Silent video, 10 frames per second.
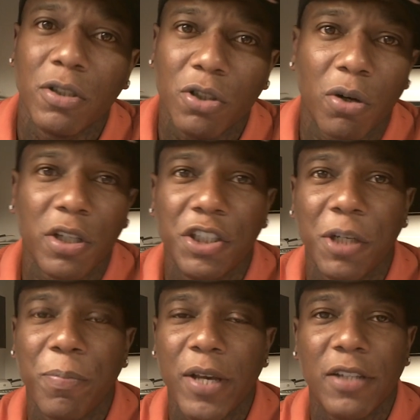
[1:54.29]
Go to
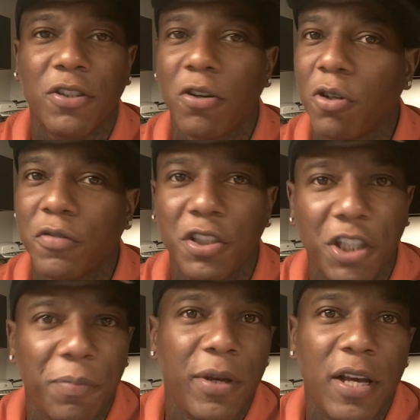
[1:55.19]
the GPS, turn off the
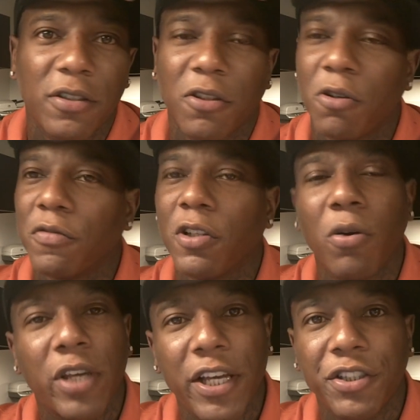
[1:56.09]
GPS, turn off the
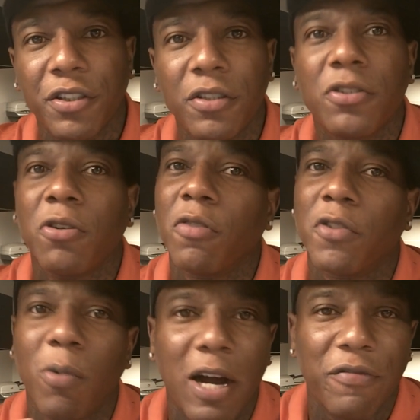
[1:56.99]
location, turn off
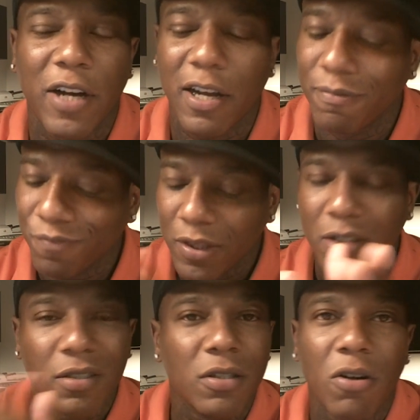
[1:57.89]
the Wi-Fi,
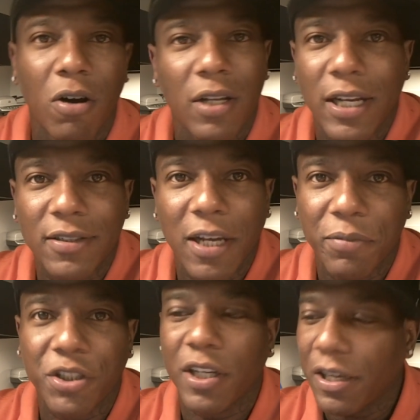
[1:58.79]
all that
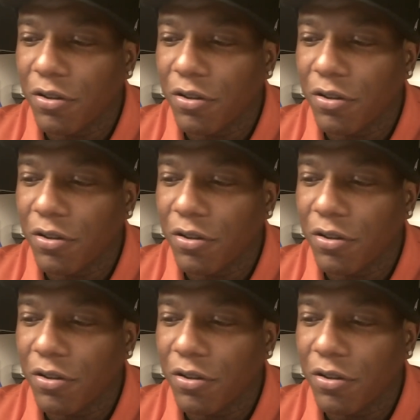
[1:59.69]
type of shit.